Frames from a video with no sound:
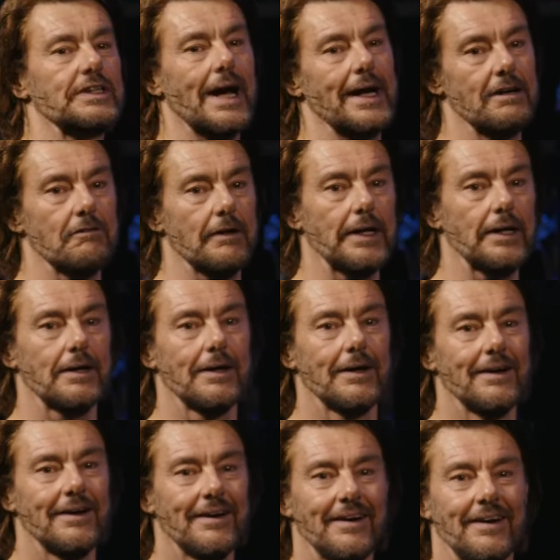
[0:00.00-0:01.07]
skating rink
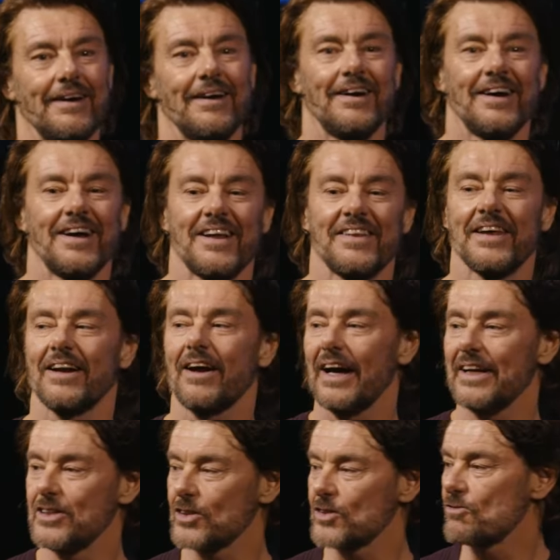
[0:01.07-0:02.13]
that
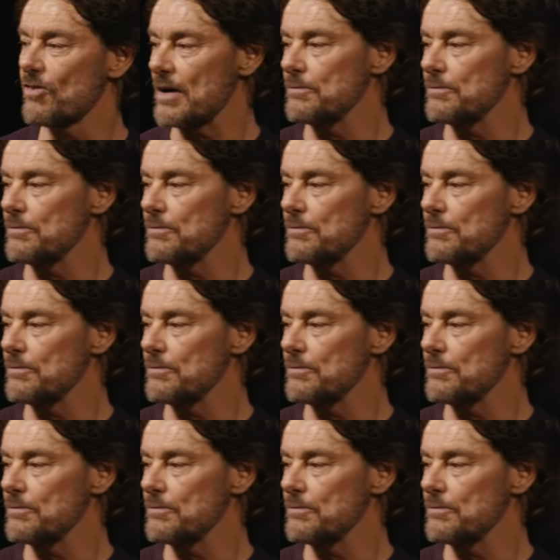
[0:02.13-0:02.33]
I just